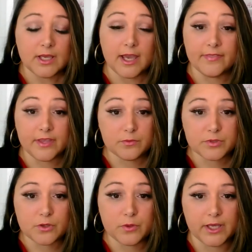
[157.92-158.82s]
And that it
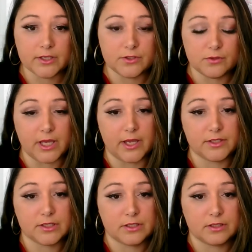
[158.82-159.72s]
was okay to do
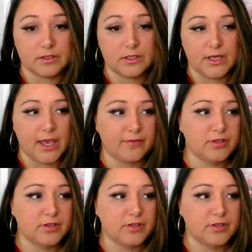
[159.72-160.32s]
that. Have